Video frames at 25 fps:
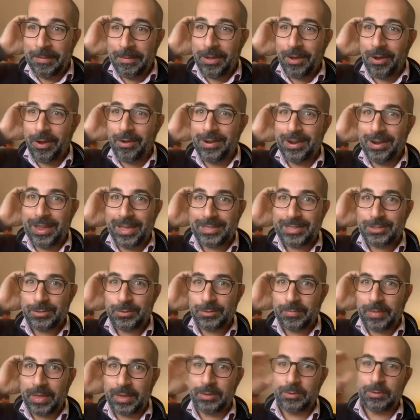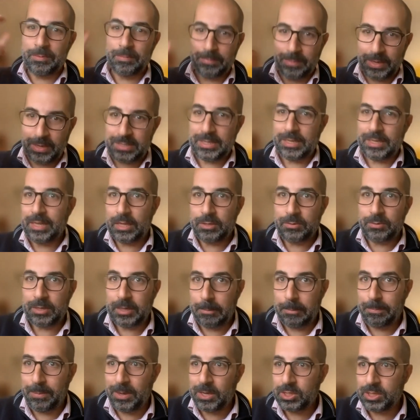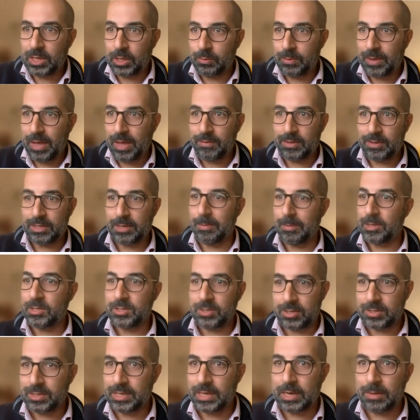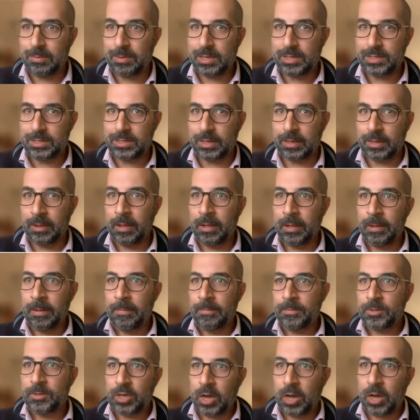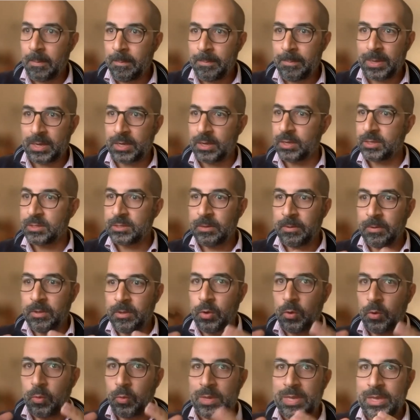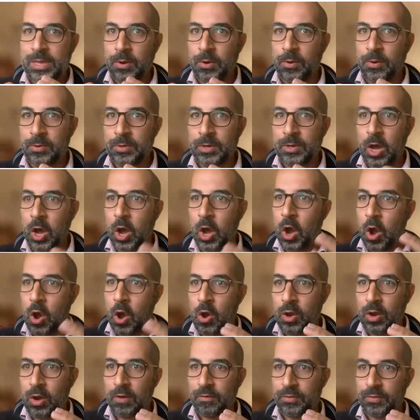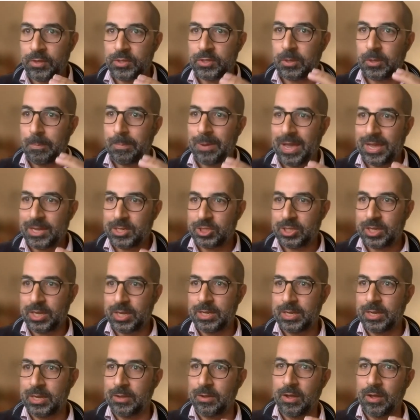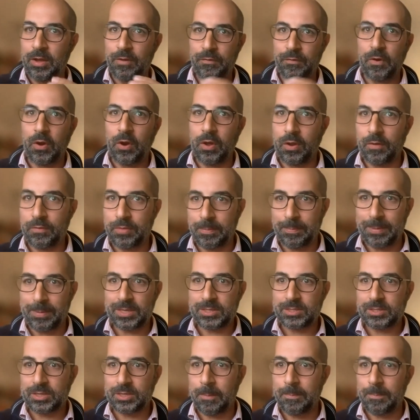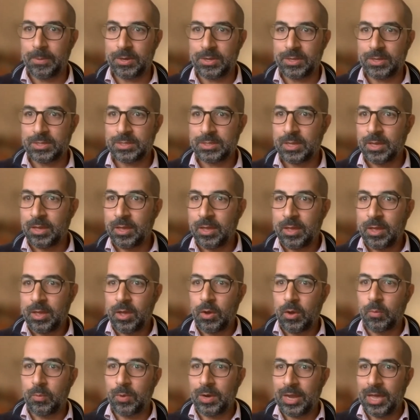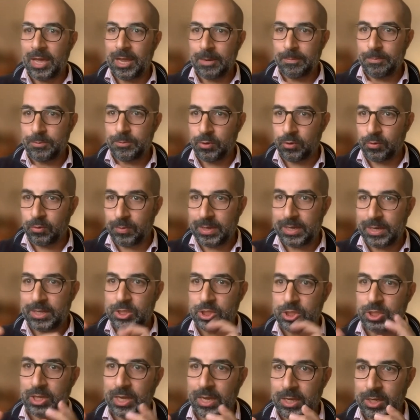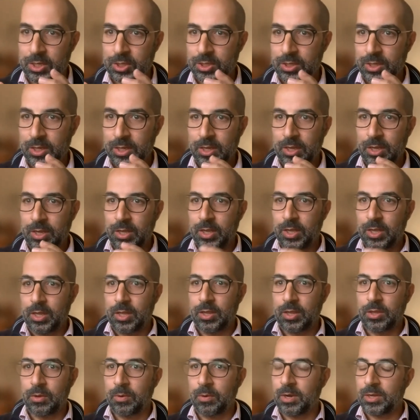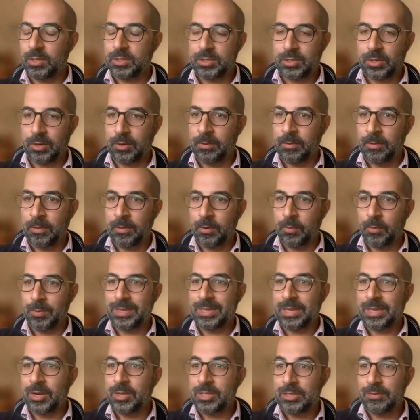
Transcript: basically that's why the pitch that we have is about sustainability. Come, because we own all of the supply chain of all of the biggest companies, will help you really change the world. So we cannot